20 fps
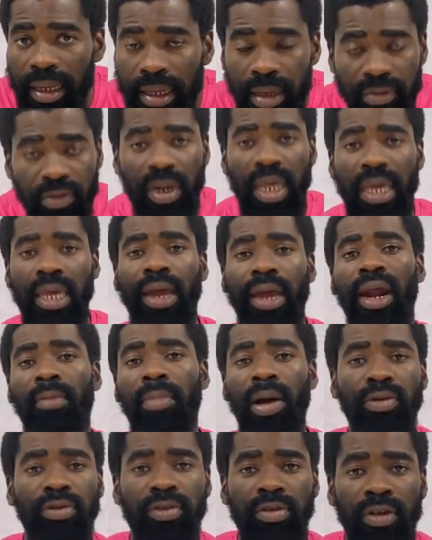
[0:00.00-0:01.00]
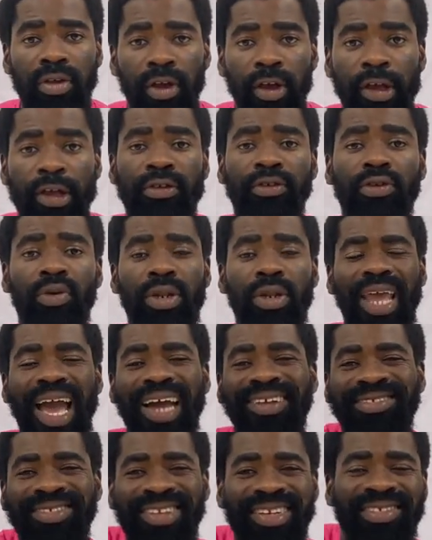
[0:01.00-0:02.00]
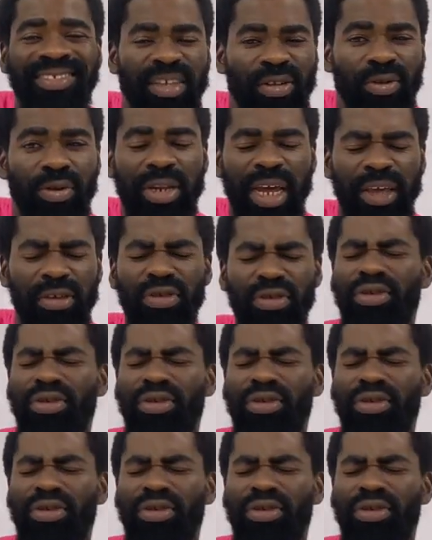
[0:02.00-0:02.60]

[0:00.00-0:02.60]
That's what they care about. So there are tricks in doing that.